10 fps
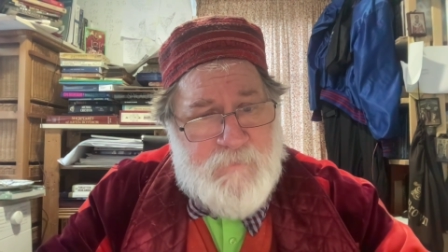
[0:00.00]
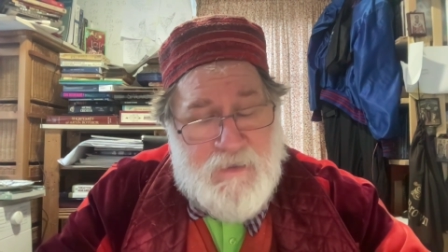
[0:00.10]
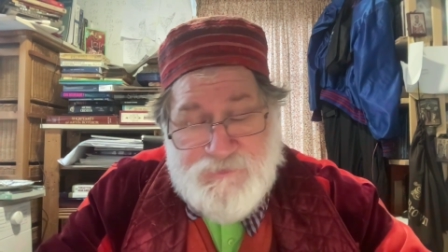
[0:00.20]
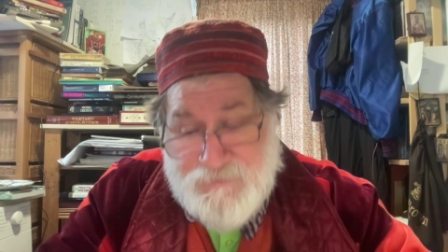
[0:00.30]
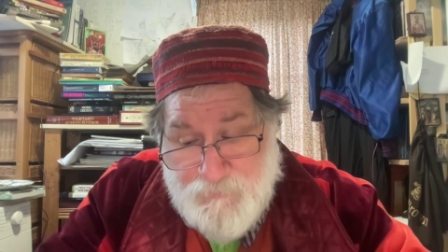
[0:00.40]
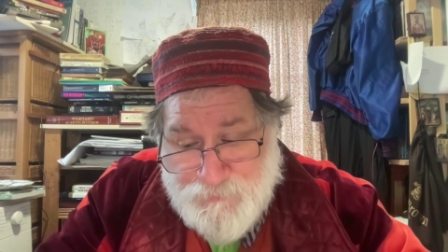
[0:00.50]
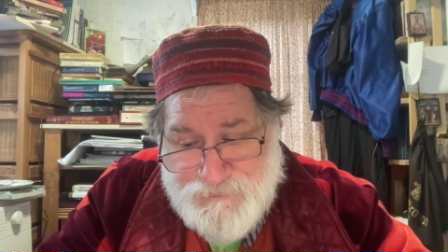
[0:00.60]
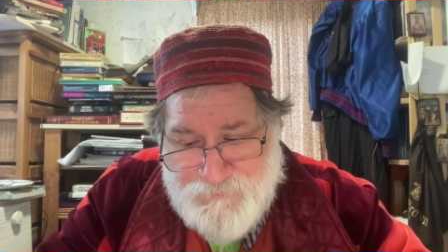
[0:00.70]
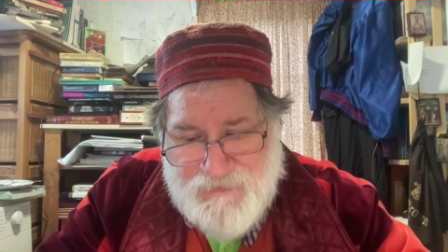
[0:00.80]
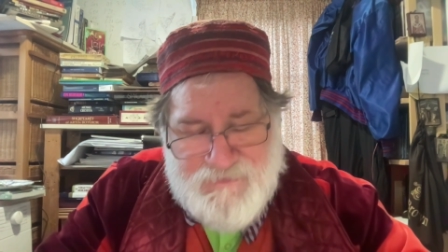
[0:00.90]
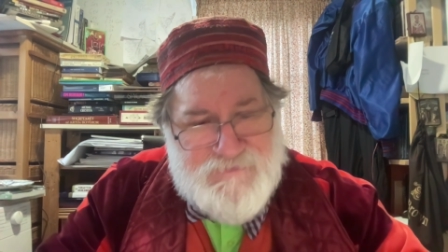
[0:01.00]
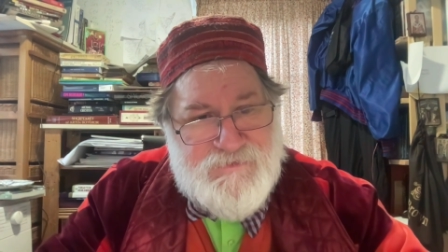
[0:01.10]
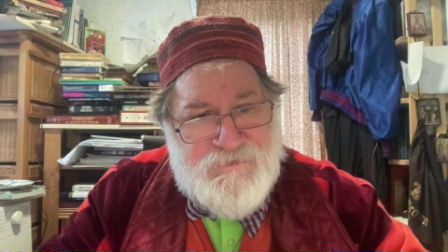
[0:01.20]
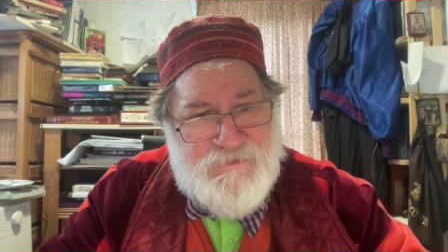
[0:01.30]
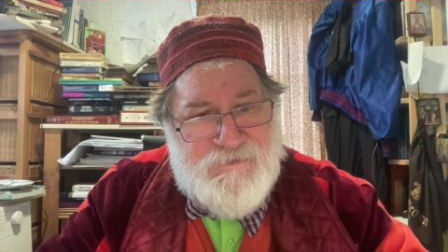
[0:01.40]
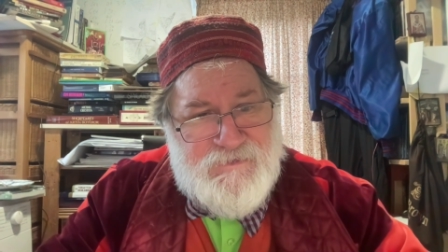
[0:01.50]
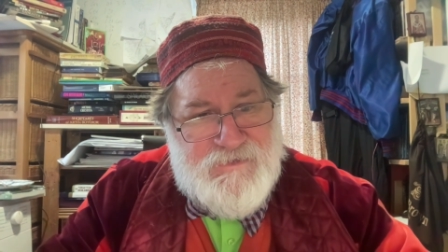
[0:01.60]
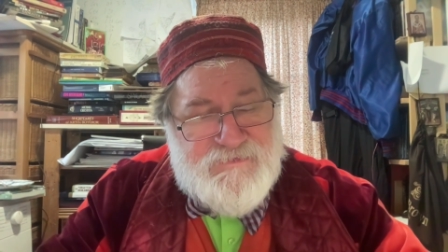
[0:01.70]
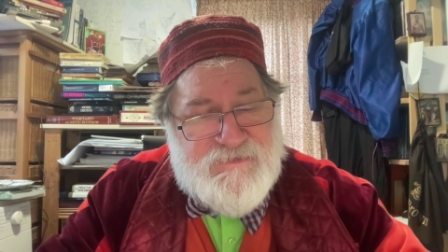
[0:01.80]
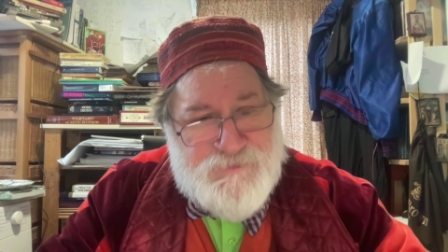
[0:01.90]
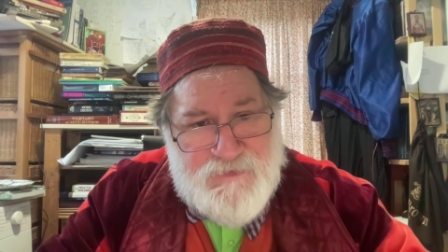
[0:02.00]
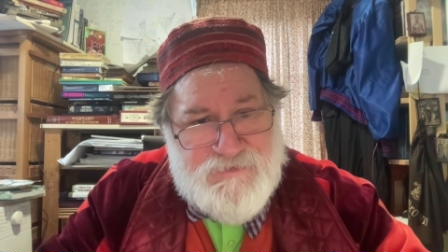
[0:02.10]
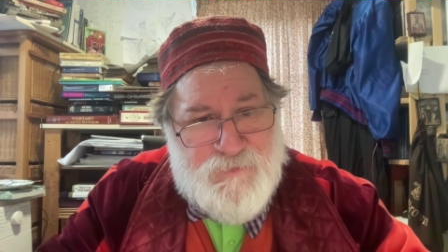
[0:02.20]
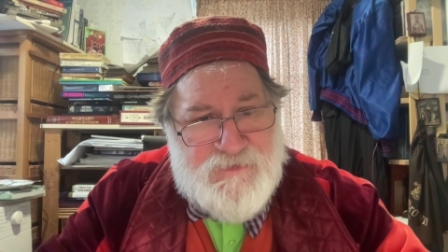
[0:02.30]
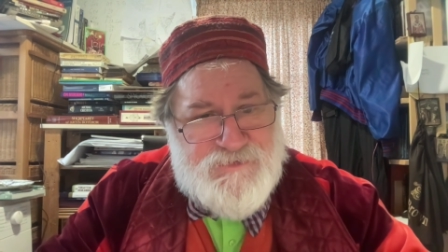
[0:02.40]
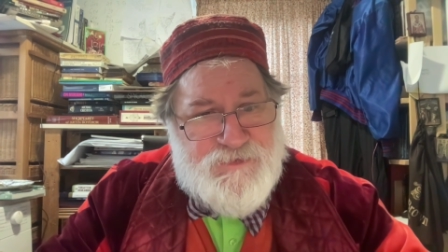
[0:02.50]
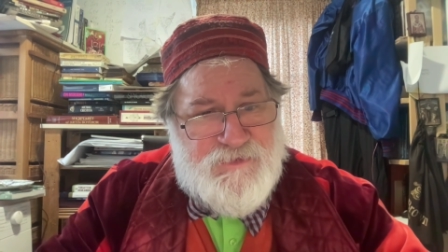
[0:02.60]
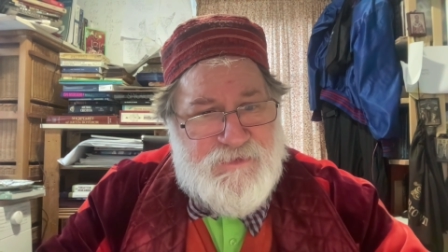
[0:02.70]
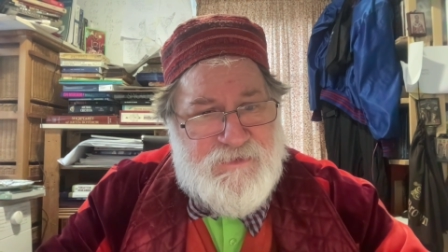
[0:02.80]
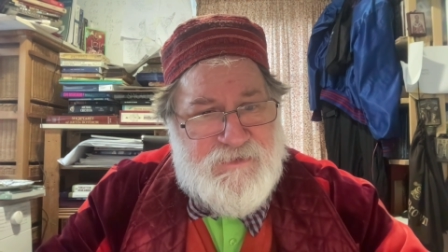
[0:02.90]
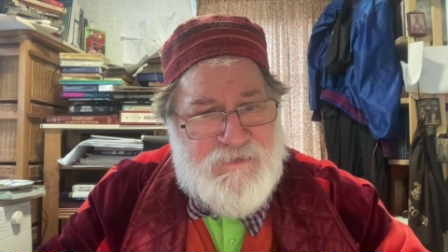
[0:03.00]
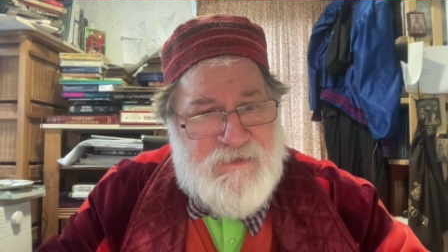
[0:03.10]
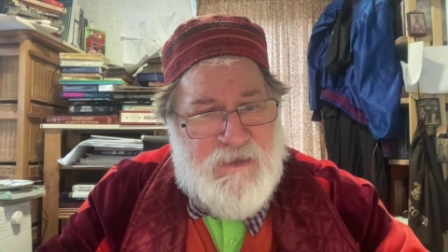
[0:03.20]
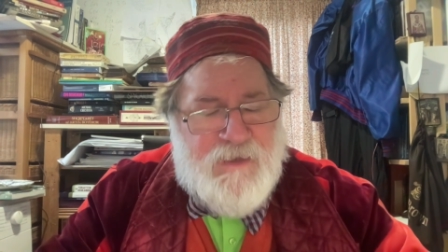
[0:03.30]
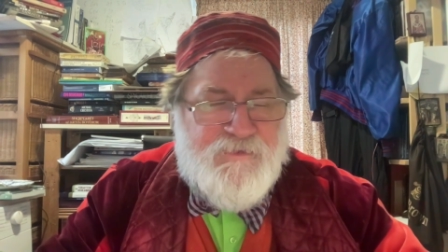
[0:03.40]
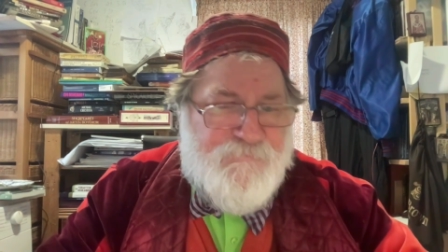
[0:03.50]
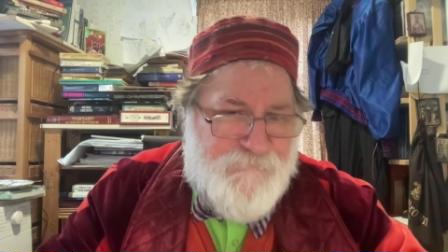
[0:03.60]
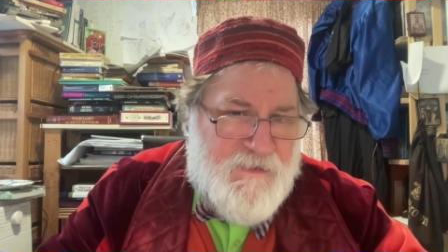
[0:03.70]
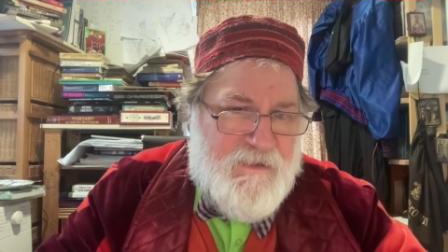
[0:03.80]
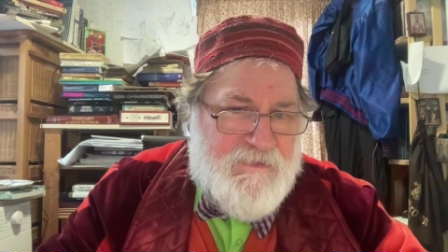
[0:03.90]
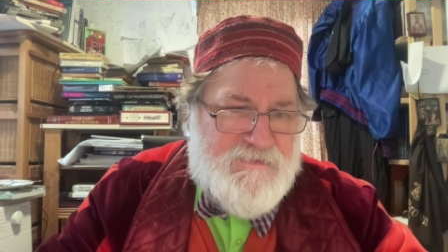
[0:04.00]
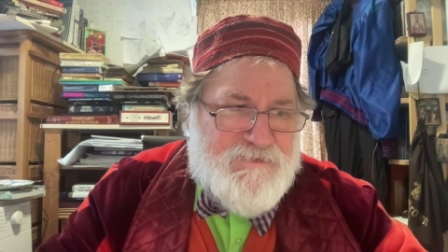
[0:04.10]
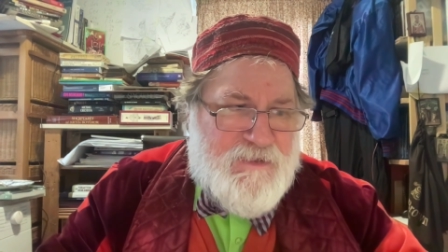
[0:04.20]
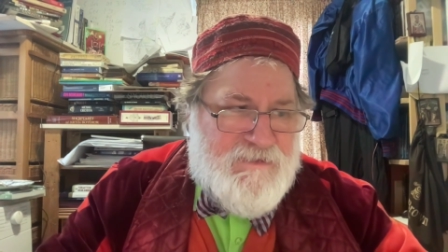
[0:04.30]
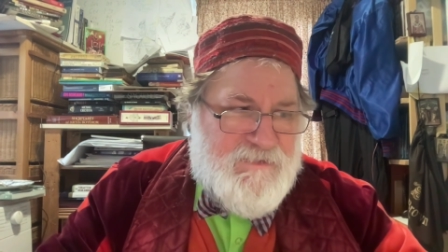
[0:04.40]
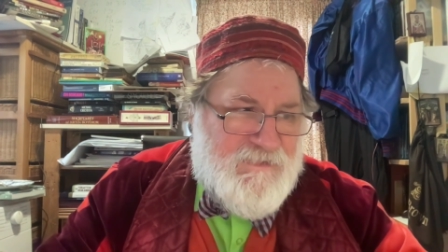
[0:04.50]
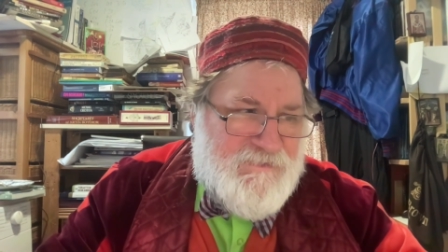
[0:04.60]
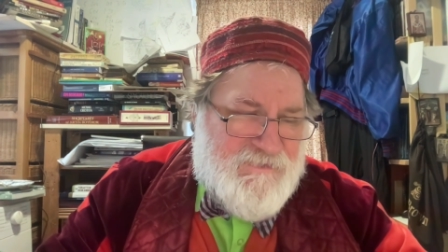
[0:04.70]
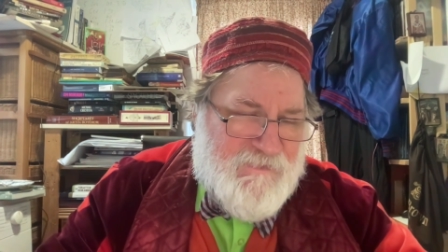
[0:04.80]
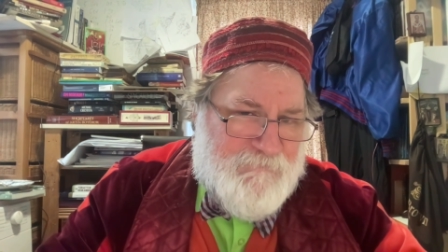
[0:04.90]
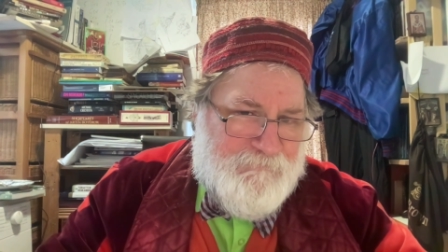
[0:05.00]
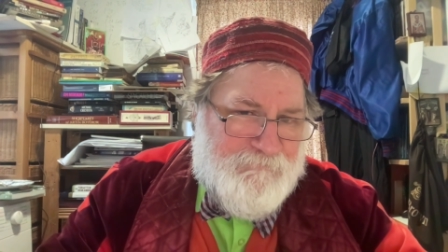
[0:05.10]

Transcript: Actually, what you get is a straight question and a fairly straight answer.